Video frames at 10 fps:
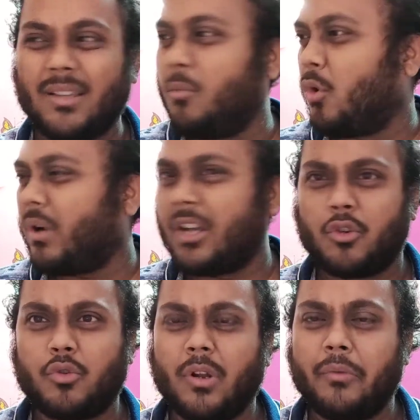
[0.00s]
The motor, as
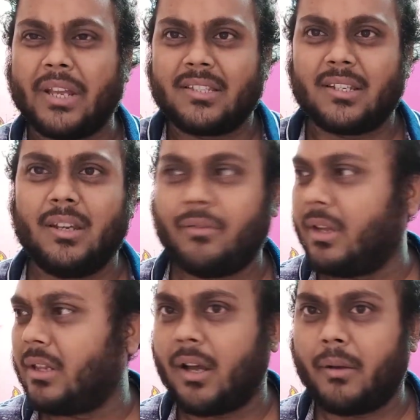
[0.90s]
usual, we can see
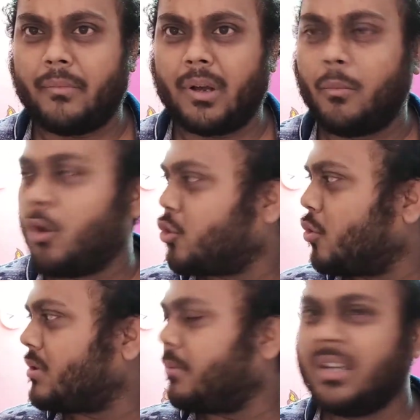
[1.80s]
in the
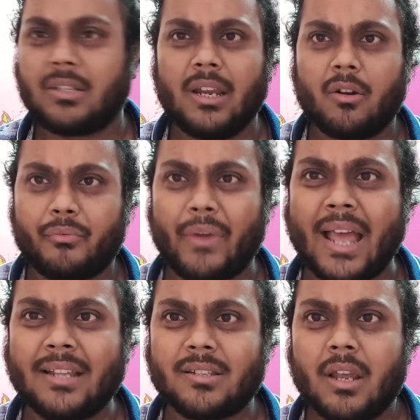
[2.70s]
motors, means in our
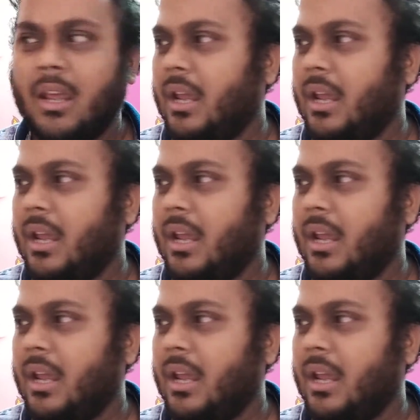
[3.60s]
fans,